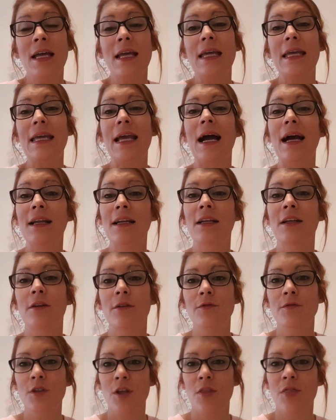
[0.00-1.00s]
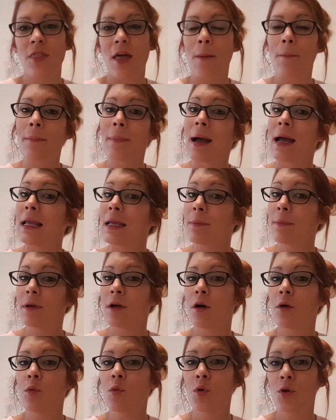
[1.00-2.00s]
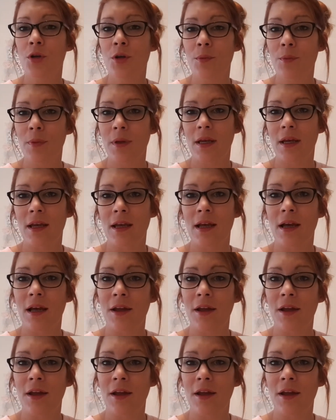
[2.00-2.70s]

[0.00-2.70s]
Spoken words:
he hadn't have done that, maybe I wouldn't be here.